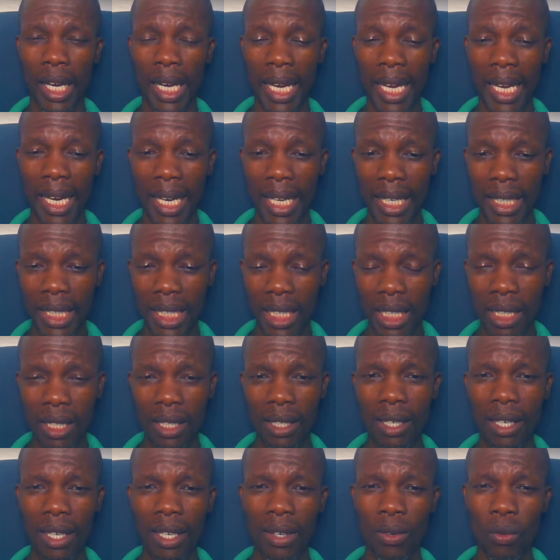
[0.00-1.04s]

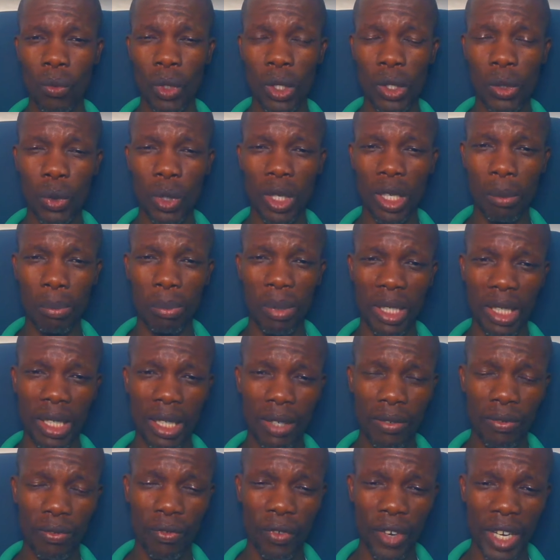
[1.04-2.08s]
election, which will be
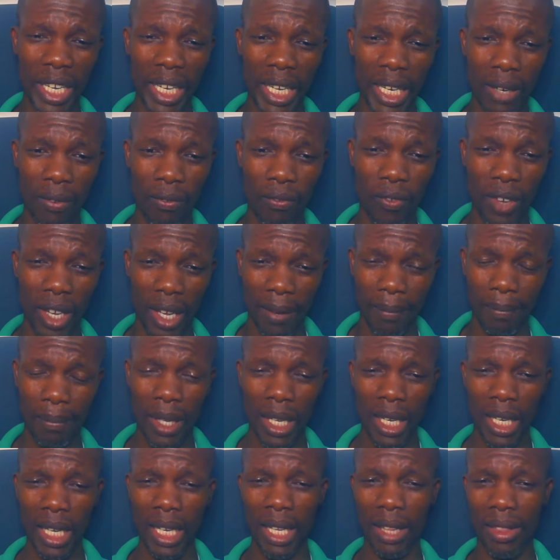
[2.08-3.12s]
free and fair,
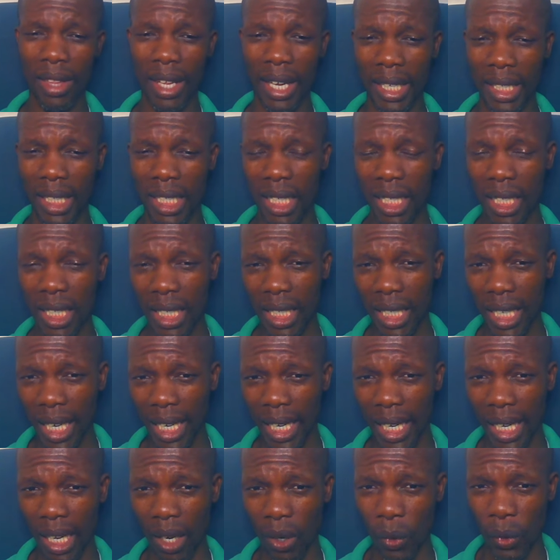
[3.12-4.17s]
and that he
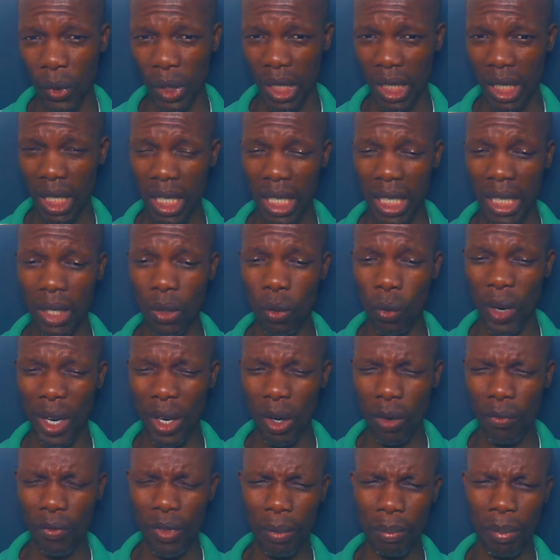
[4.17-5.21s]
allows the
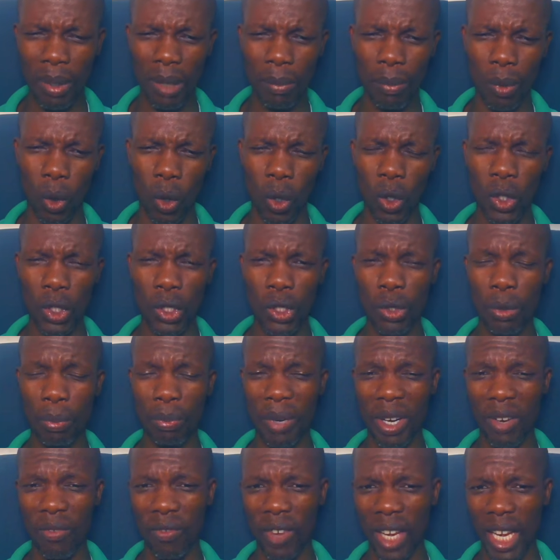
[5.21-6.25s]
will of the people to
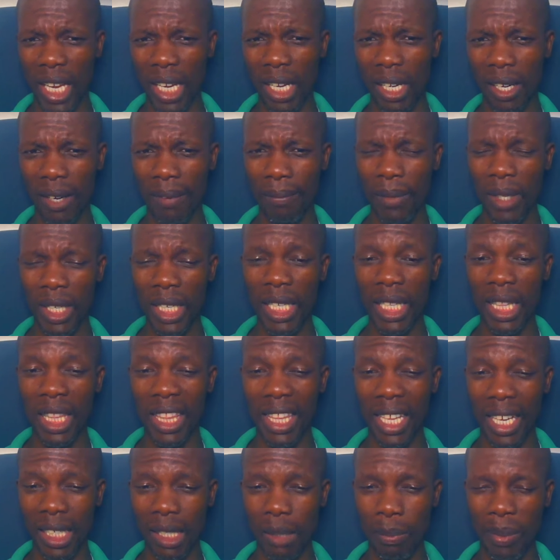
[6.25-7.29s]
prevail in
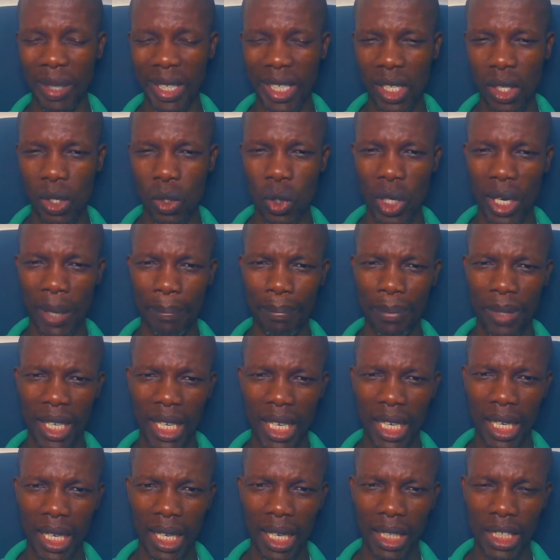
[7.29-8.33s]
that particular
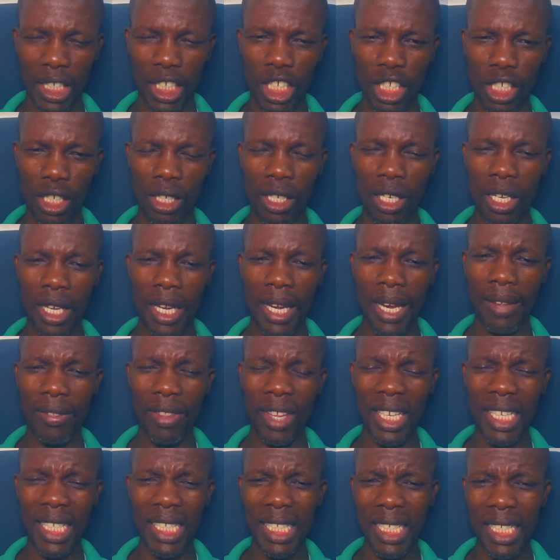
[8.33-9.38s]
election. And
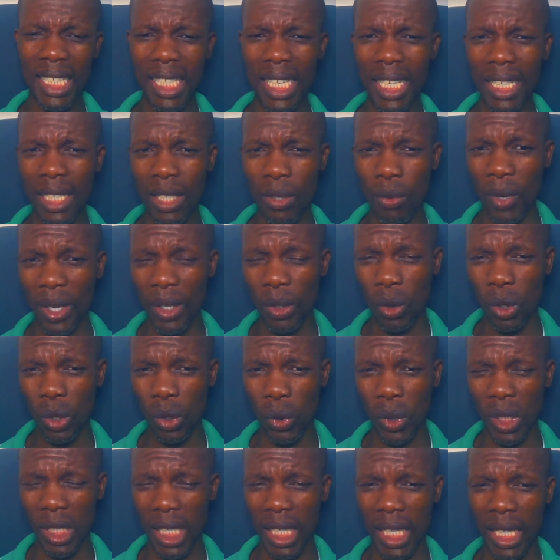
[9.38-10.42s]
then he went on
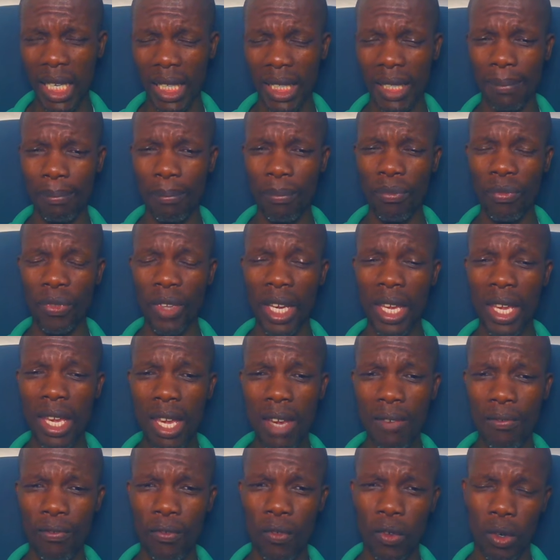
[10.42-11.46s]
to say that
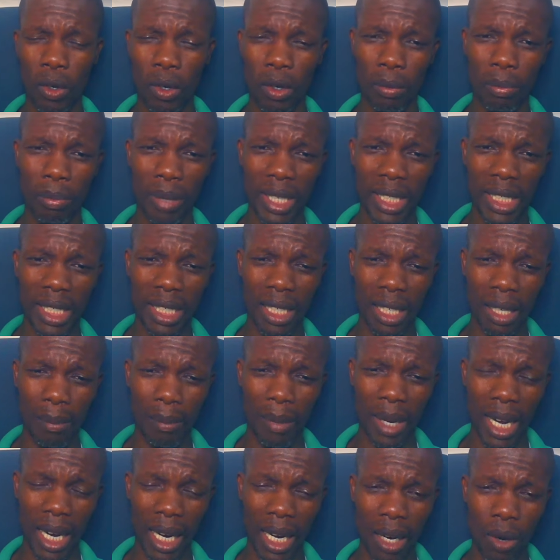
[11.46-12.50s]
if
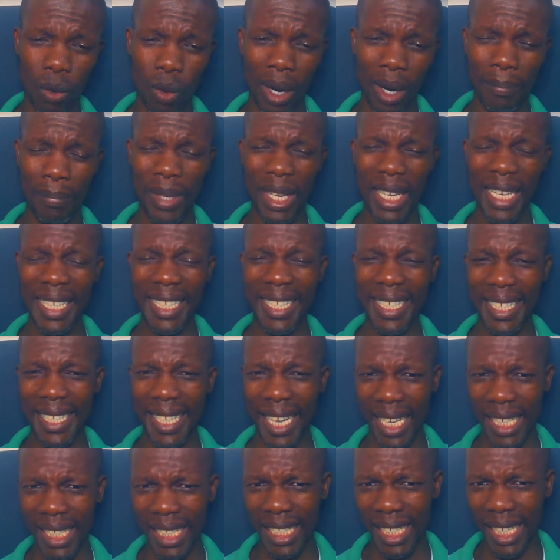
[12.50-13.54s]
President Mnangagwa
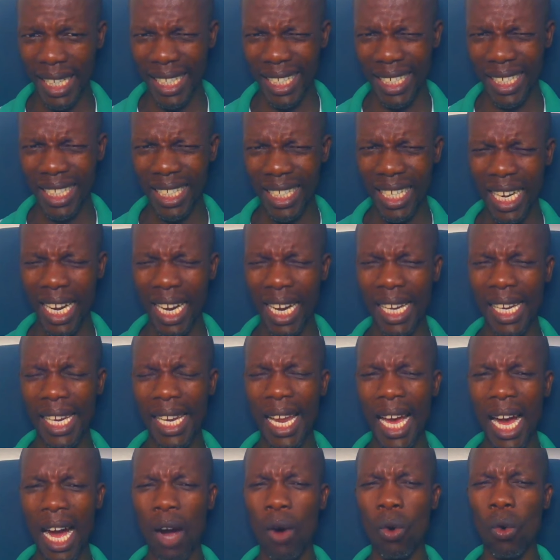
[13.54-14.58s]
doesn't
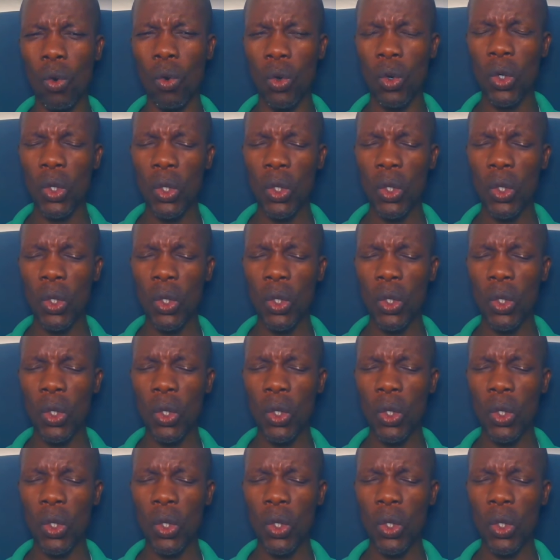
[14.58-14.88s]
allow